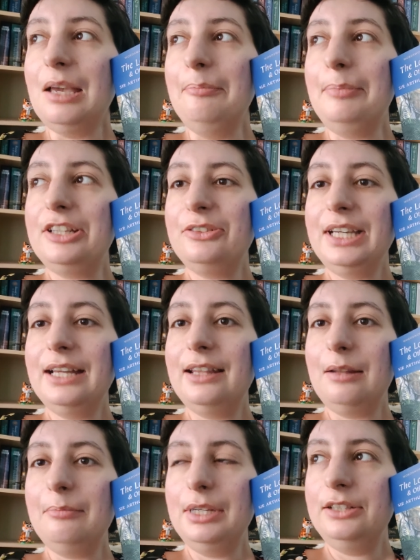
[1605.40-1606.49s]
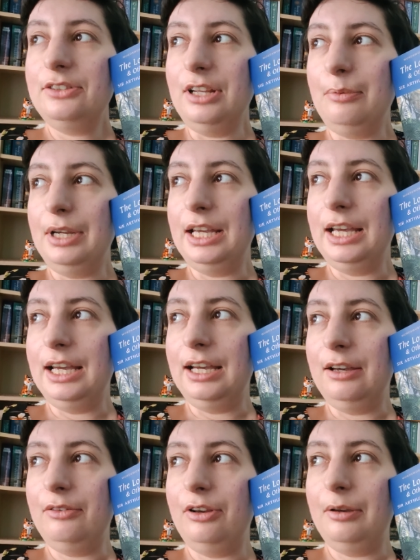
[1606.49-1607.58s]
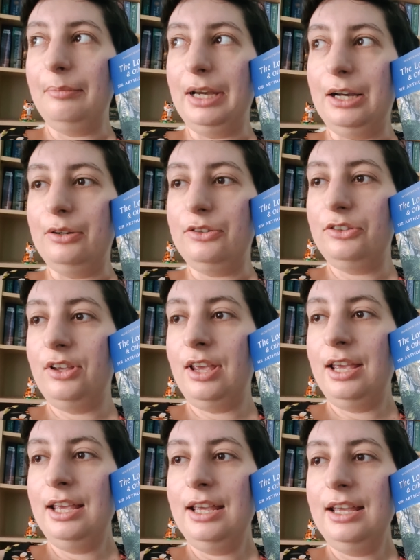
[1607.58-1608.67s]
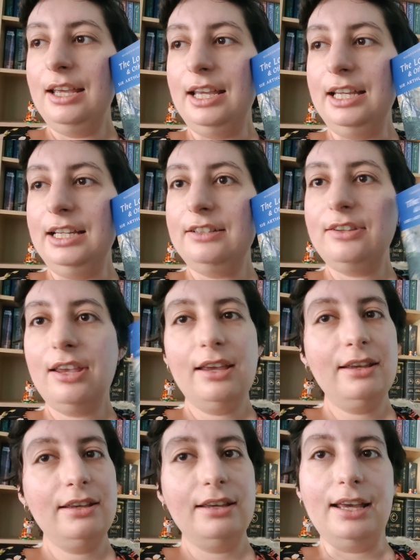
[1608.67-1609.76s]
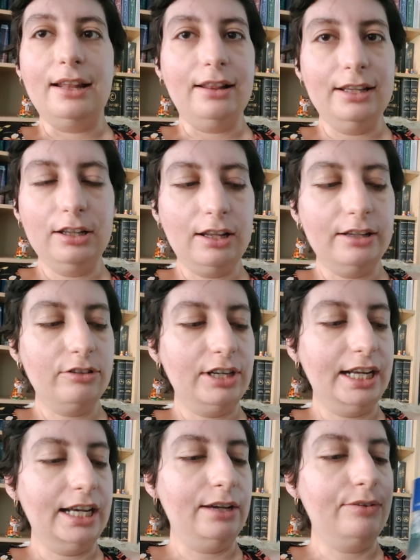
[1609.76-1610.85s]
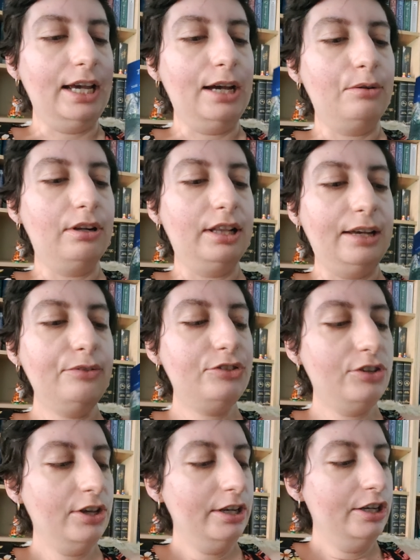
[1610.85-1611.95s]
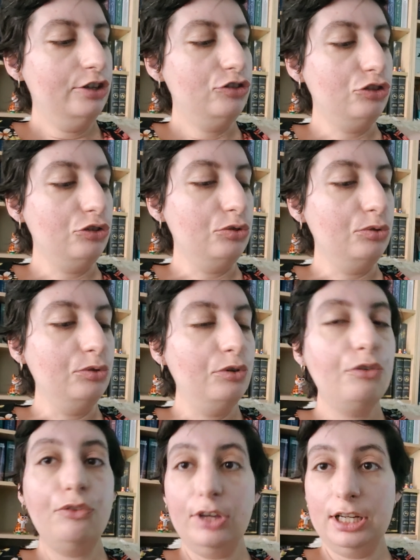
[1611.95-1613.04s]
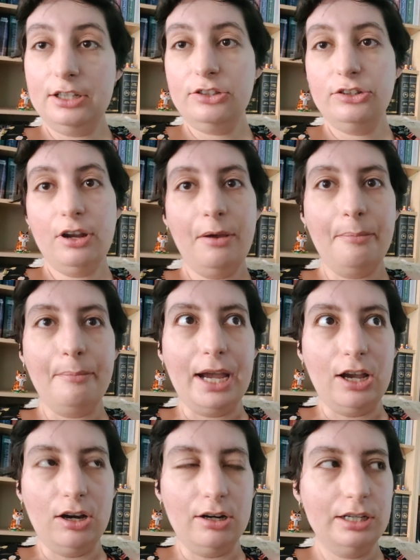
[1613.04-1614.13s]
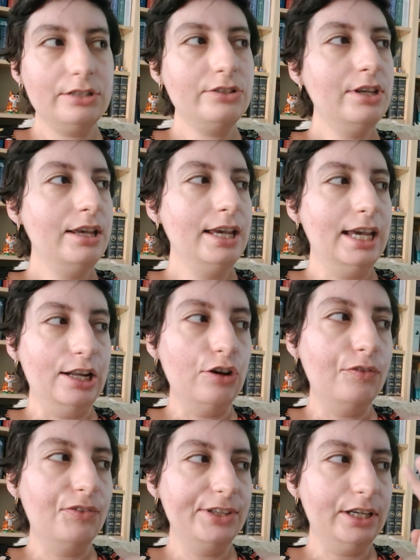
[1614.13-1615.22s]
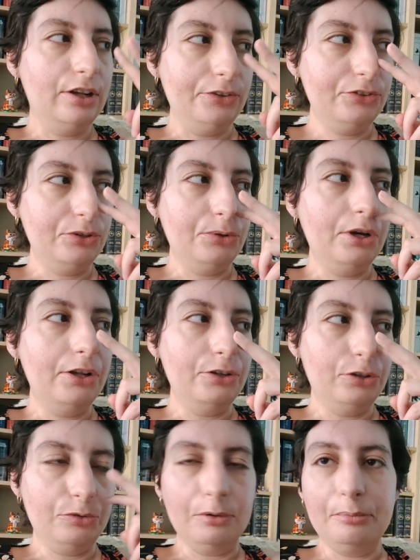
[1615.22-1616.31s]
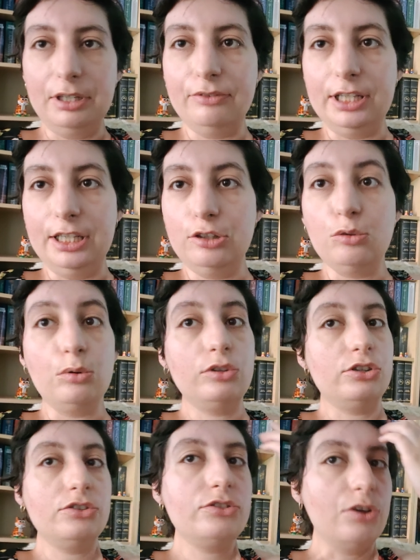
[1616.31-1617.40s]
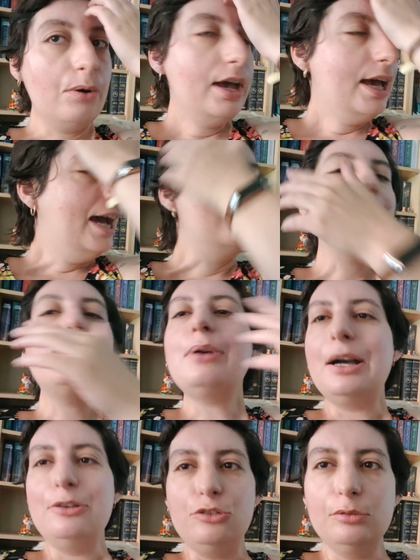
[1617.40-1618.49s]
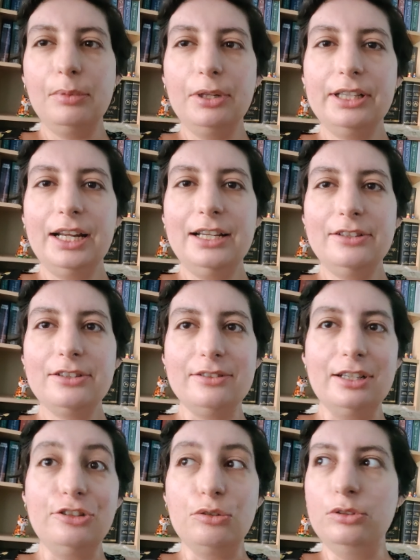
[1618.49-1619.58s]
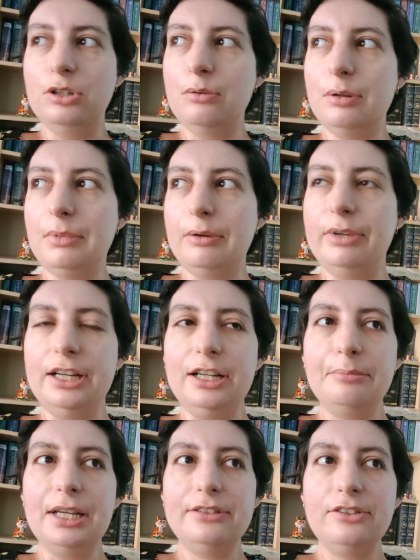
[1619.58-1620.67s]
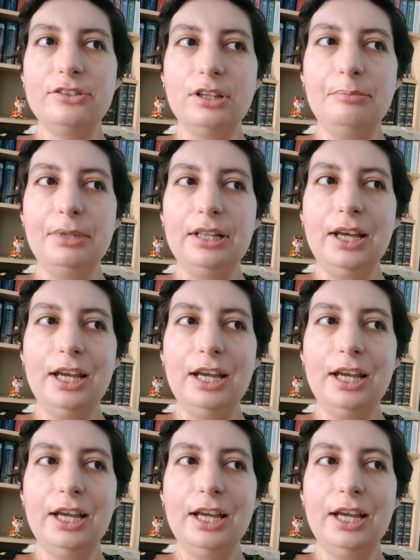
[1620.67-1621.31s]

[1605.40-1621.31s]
but so yeah, that means that we have about eight and a little under a half hour left to finish My Heart and hopefully also on Earth we're briefly gorgeous. So I don't know how doable that is because I don't know what my reading pace is going to be